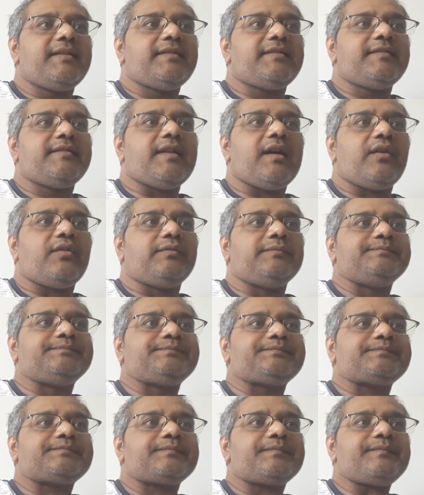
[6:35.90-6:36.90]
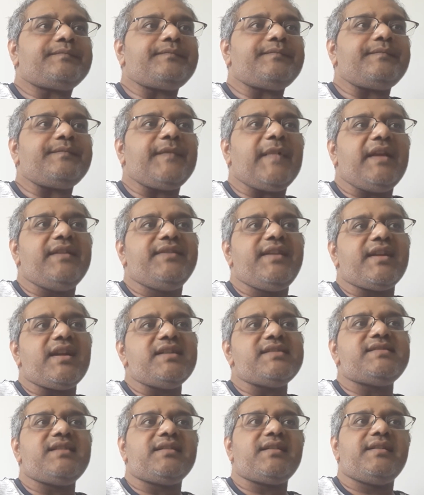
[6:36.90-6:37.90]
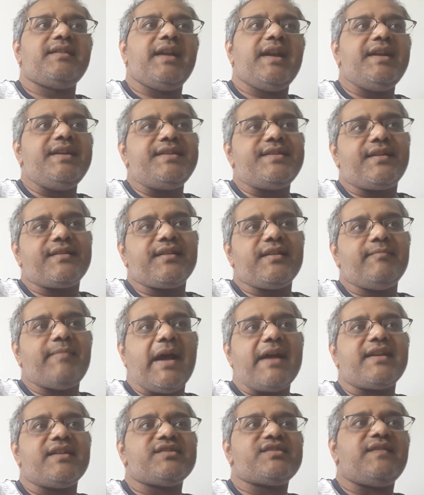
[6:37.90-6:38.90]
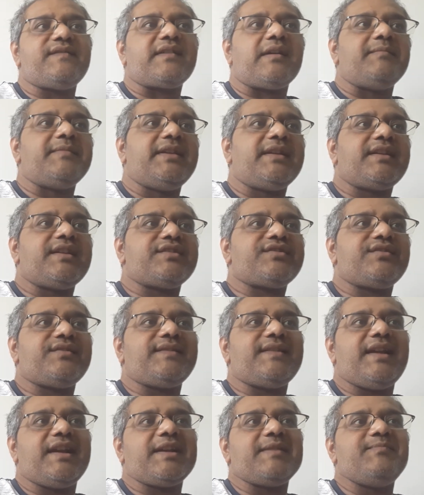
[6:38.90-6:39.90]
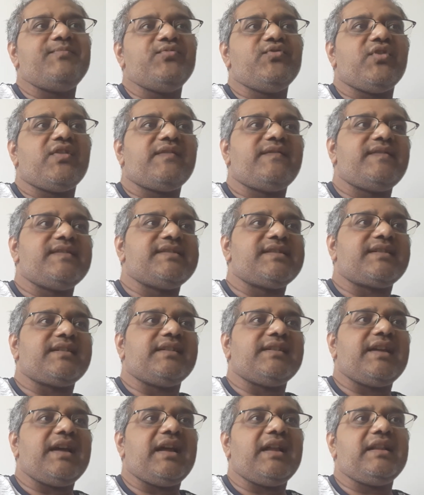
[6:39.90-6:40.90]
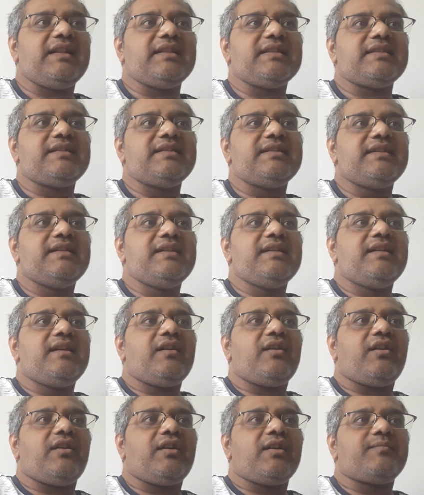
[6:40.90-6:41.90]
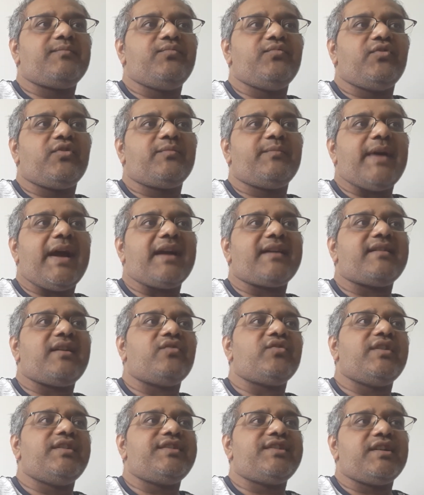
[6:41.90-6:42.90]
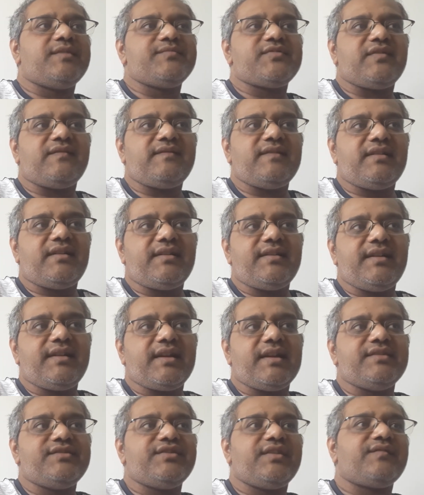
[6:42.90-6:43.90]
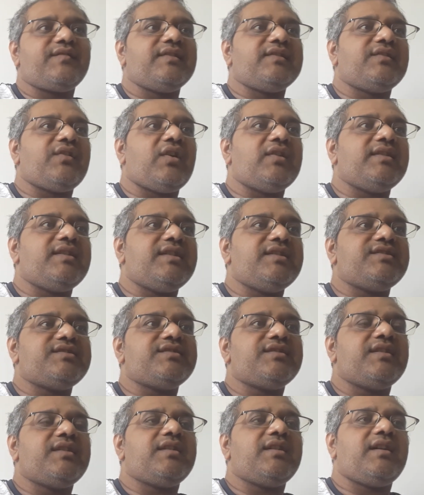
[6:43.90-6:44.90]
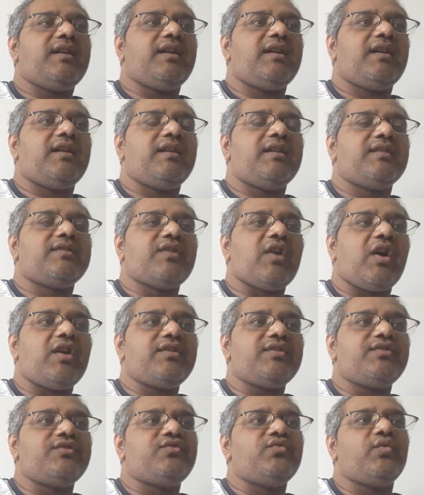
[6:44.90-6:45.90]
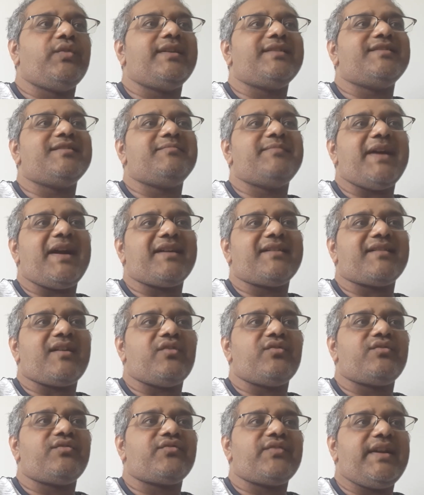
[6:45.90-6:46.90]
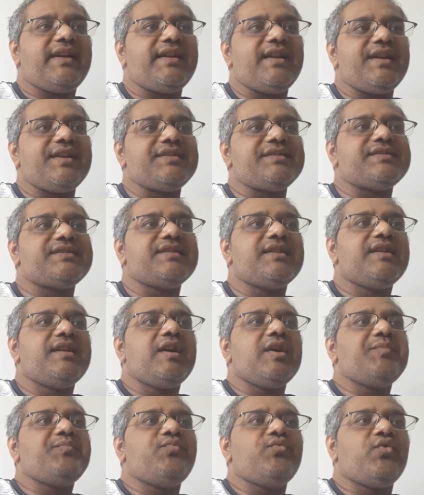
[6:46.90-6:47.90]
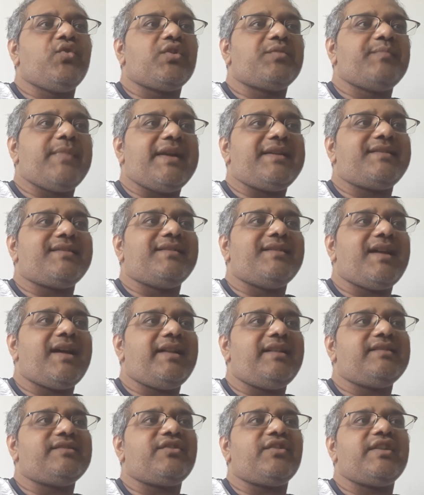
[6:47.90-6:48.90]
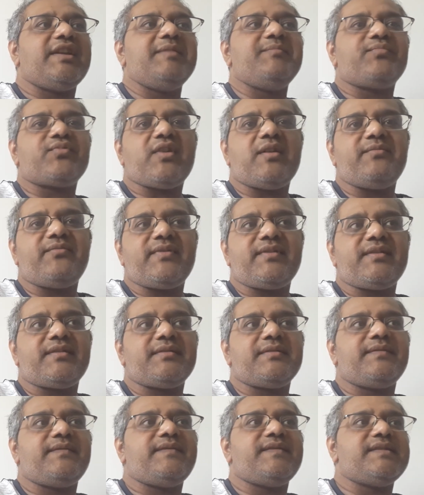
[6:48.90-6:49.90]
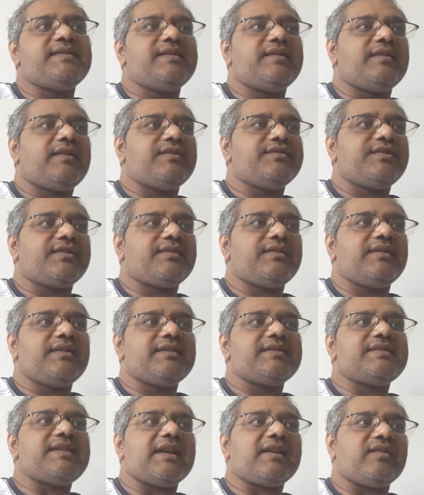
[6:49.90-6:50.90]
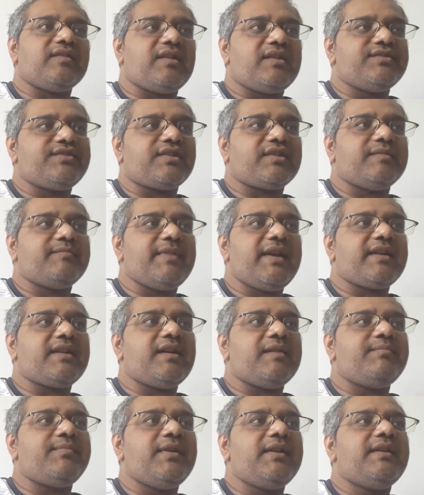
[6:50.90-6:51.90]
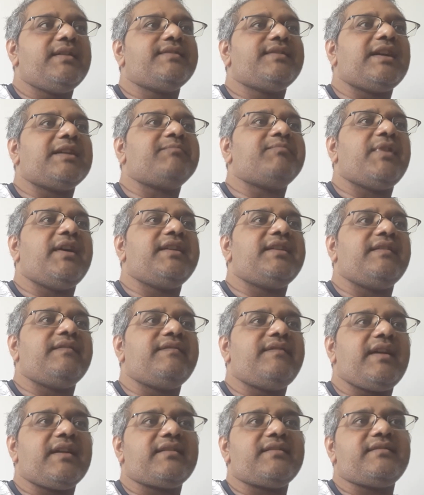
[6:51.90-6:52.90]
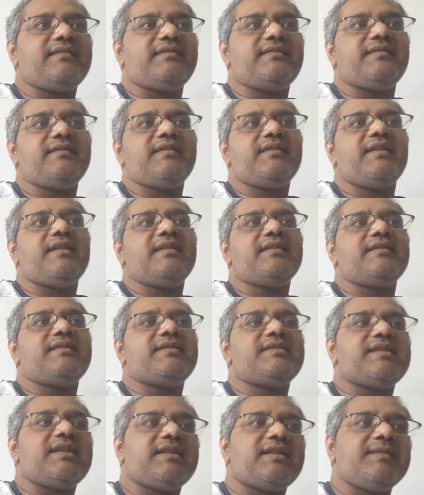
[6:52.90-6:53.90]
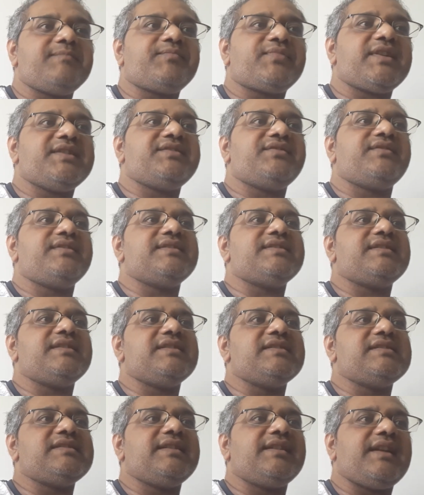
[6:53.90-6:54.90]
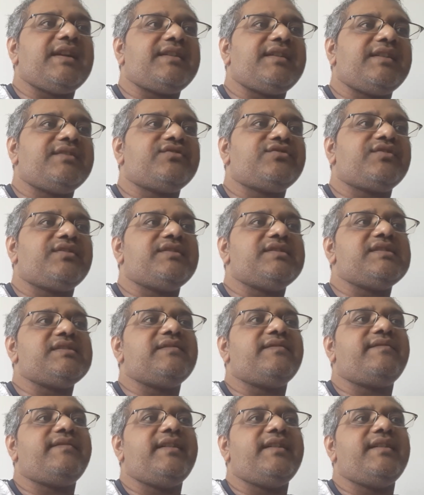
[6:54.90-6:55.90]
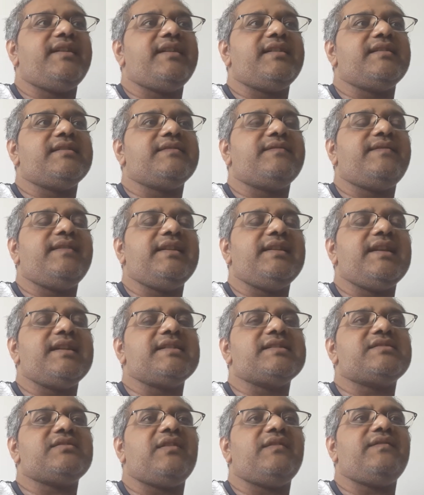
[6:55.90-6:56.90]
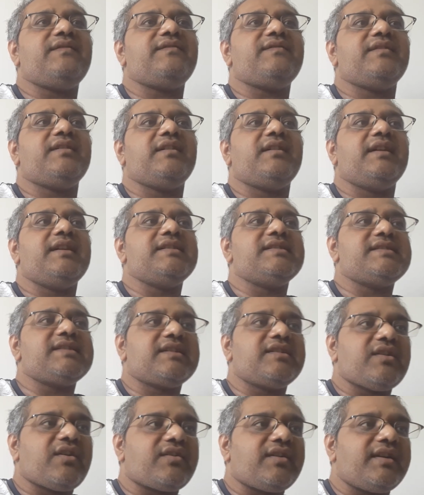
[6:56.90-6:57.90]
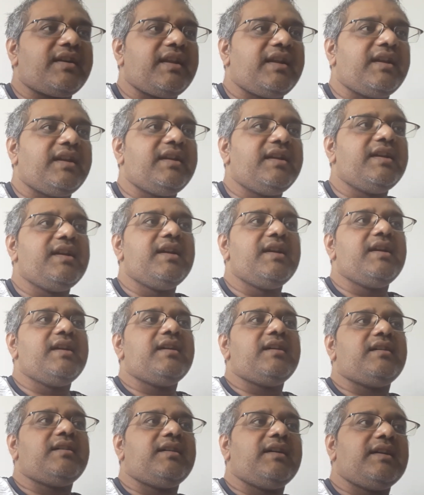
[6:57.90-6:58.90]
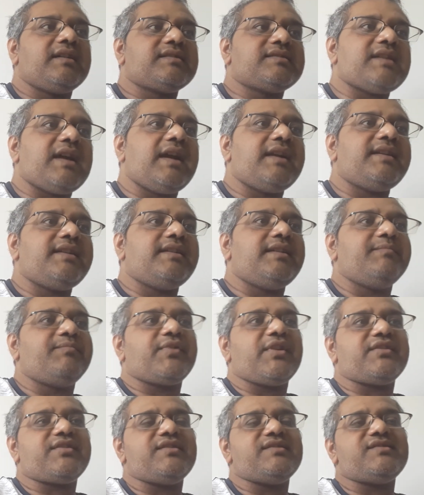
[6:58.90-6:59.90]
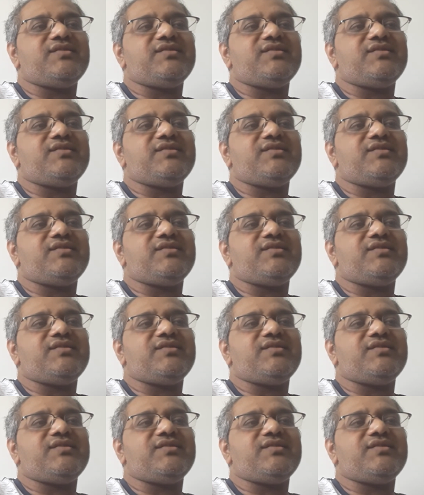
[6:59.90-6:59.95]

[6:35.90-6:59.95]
Now, there are certain internal barriers of communication like poor physical health or poor background in terms of learning and general knowledge, not doing the background readings, poor mental health or improper physiological and psychological makeup that might affect certain prejudices in attentions, feeding, feelings of insecurity, anxiety, depression.